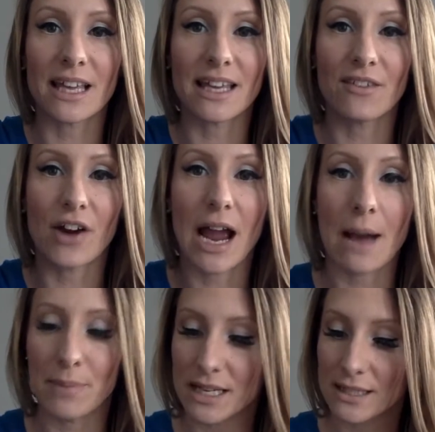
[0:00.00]
like give our
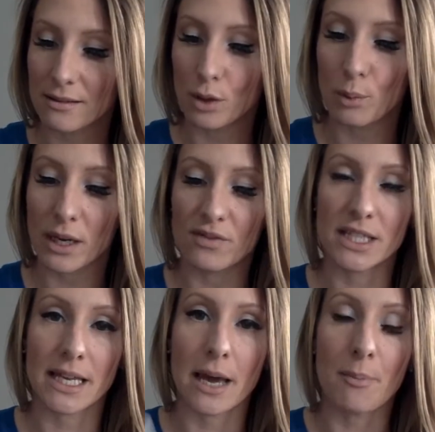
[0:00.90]
happiness a little bit of a
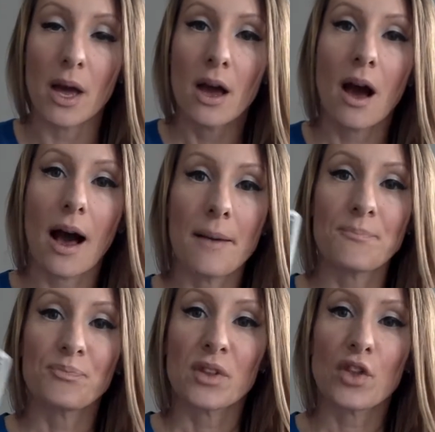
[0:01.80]
dip.
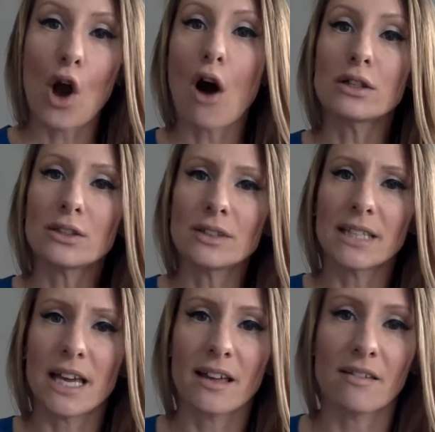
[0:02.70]
They're also
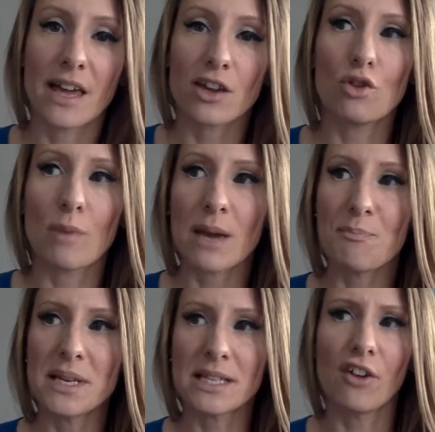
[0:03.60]
saying like you might
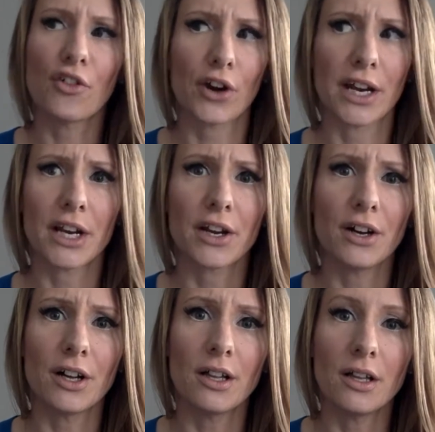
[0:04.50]
be
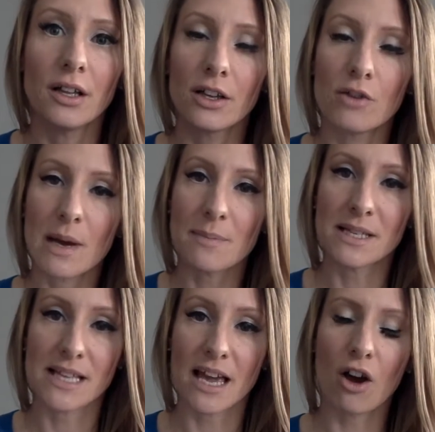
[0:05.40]
self-critical. You might be
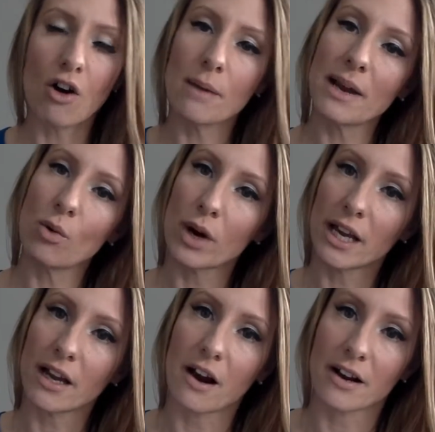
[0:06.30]
saying, oh, I'm not
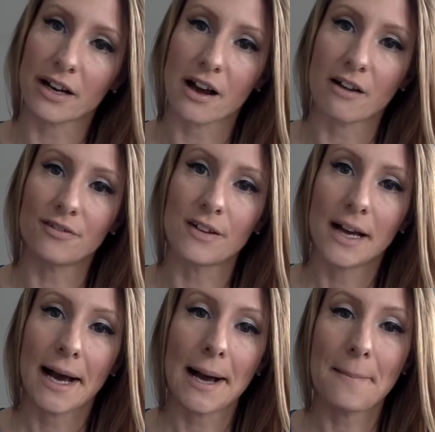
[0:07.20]
working hard enough.
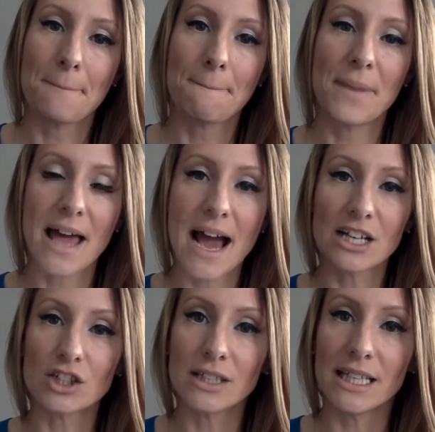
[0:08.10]
But
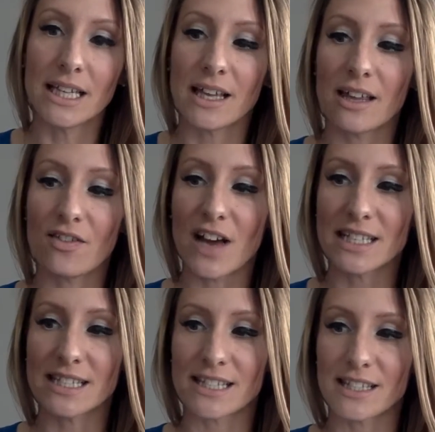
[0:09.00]
actually
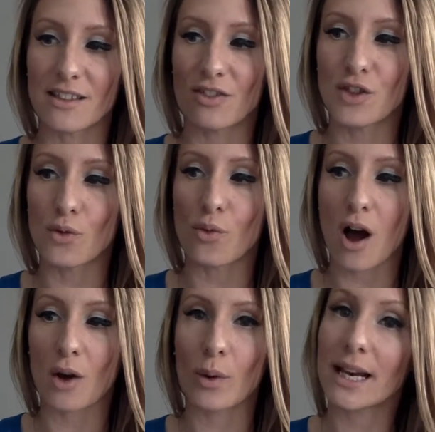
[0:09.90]
that's the
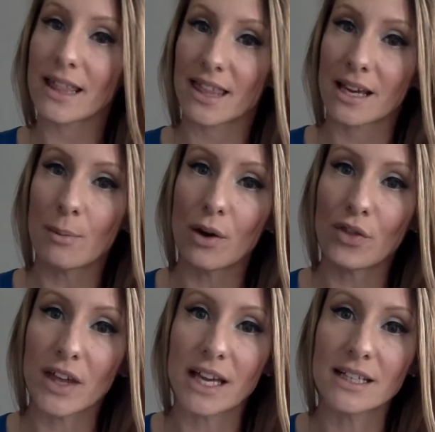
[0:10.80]
wrong way to think about
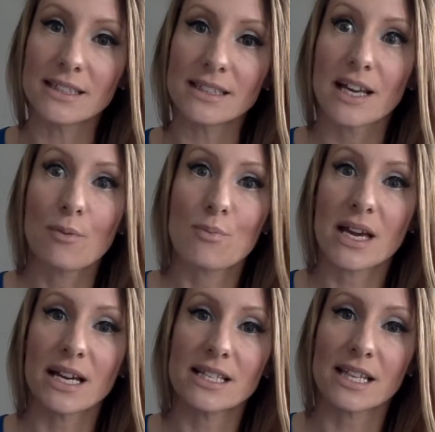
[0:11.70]
things,
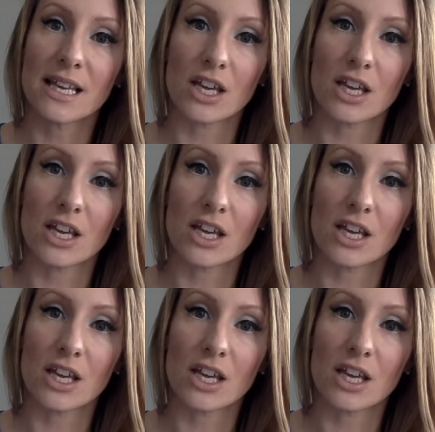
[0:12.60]
because